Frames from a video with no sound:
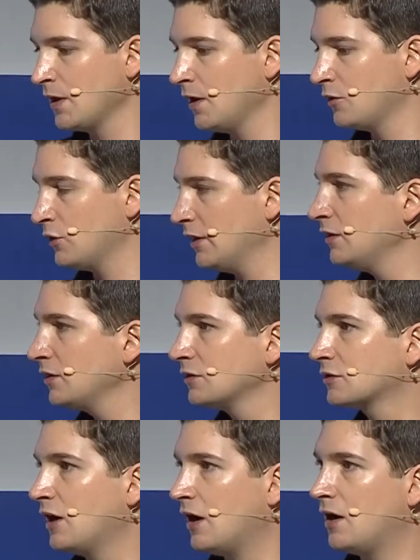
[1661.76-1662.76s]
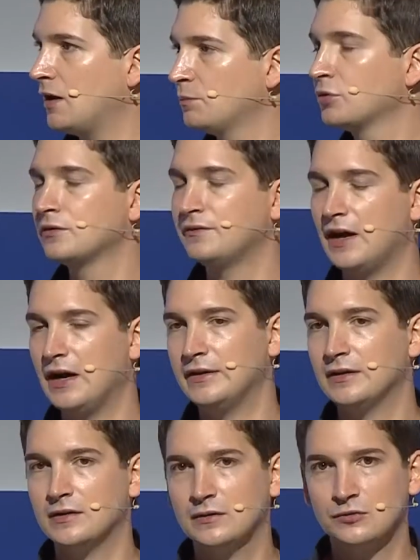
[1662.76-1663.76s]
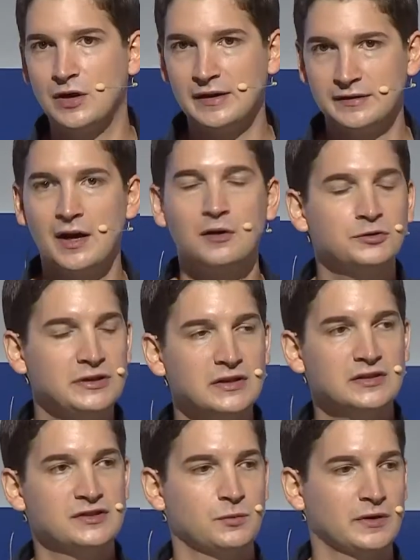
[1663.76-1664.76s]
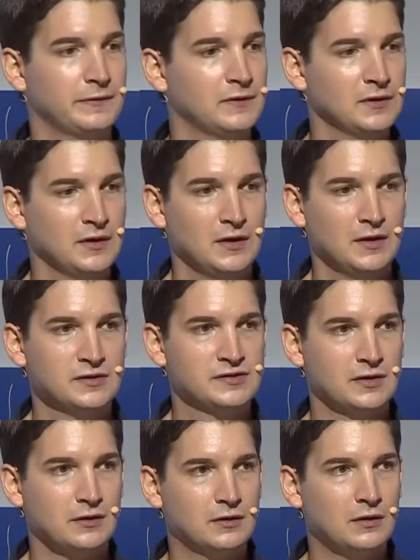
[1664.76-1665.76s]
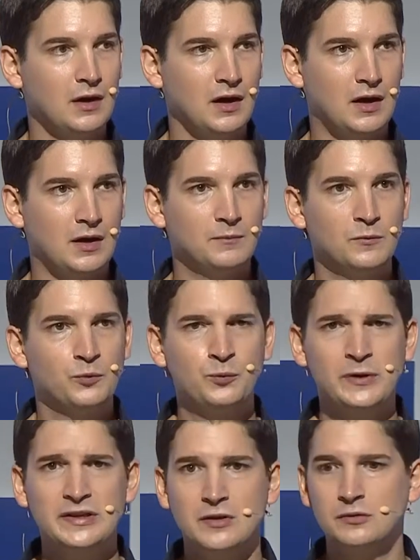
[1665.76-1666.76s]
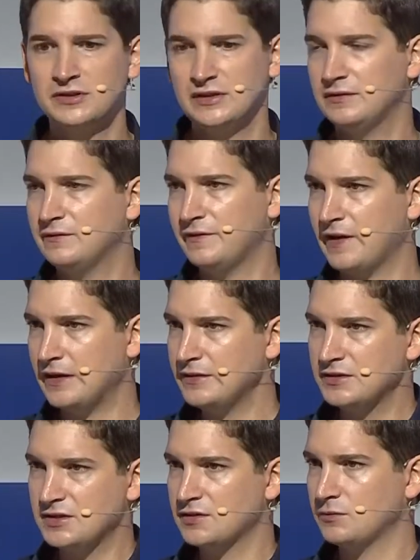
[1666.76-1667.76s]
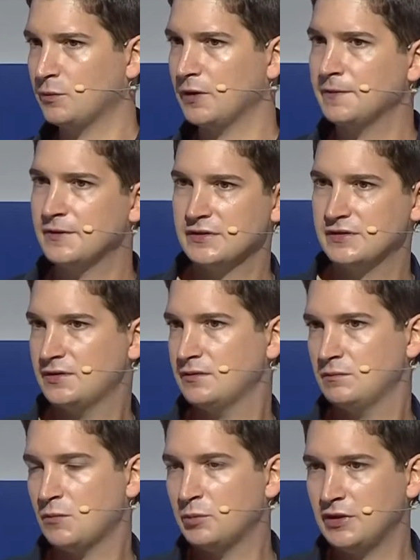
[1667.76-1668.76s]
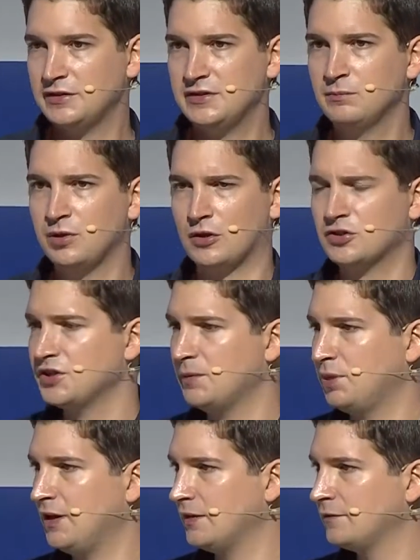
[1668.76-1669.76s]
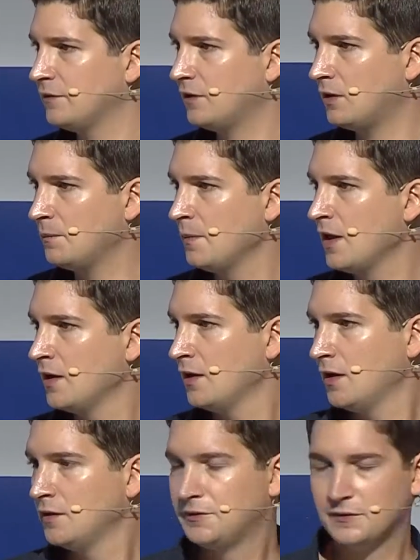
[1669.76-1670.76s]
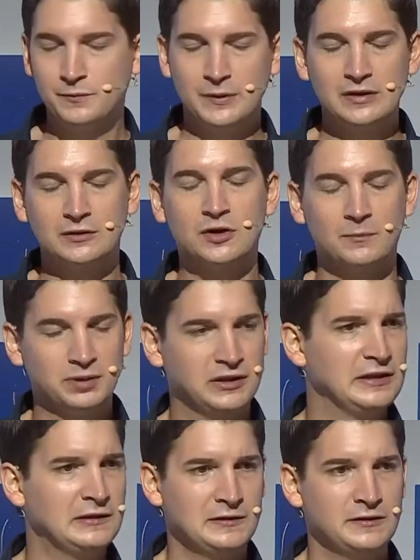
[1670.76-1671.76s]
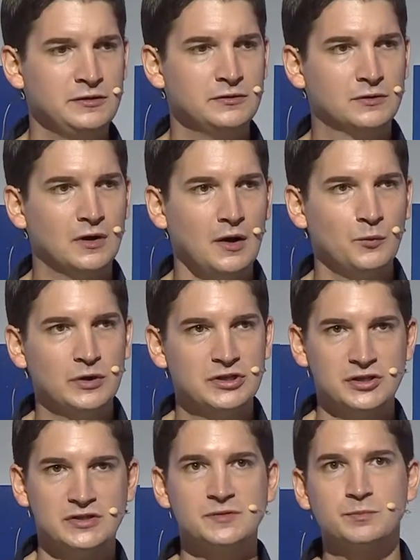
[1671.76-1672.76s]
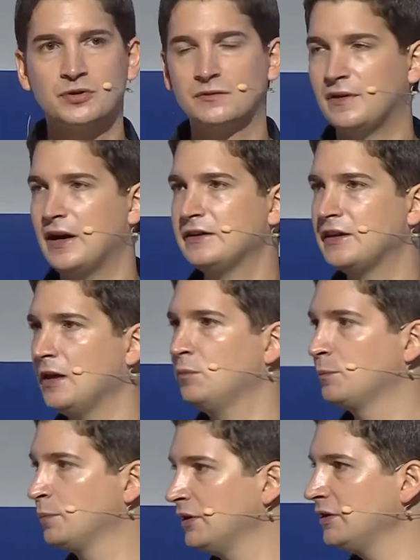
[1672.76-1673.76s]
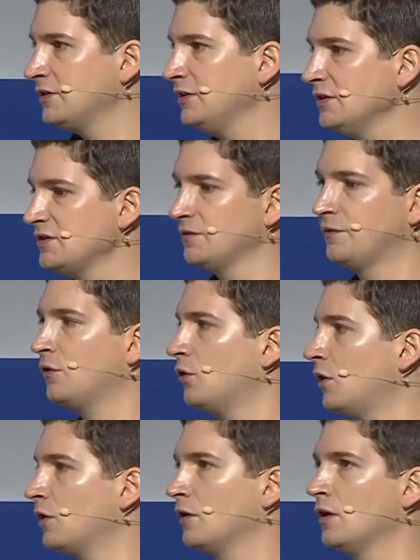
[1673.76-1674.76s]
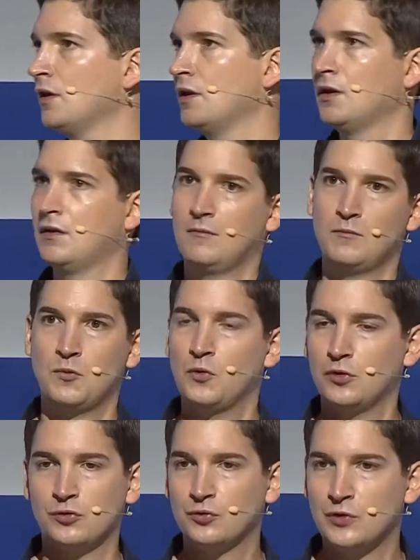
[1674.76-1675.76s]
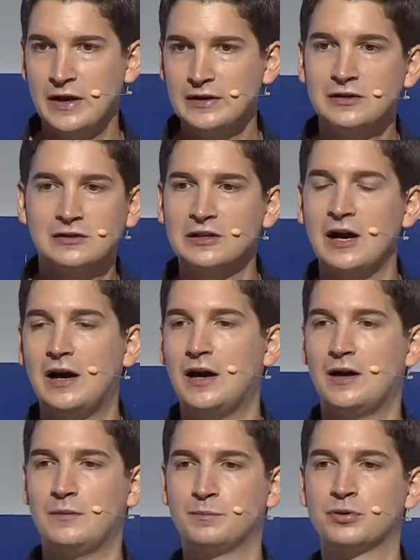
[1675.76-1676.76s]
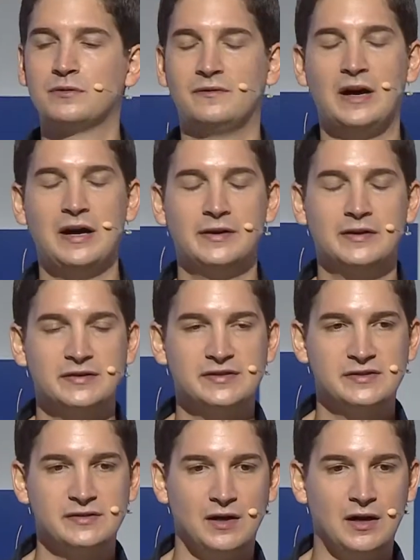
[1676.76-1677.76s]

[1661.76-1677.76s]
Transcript: rental car provider right now deals with. So we don't invent with this mobility blockchain platform the wheel completely new. We just provide capabilities for rental car providers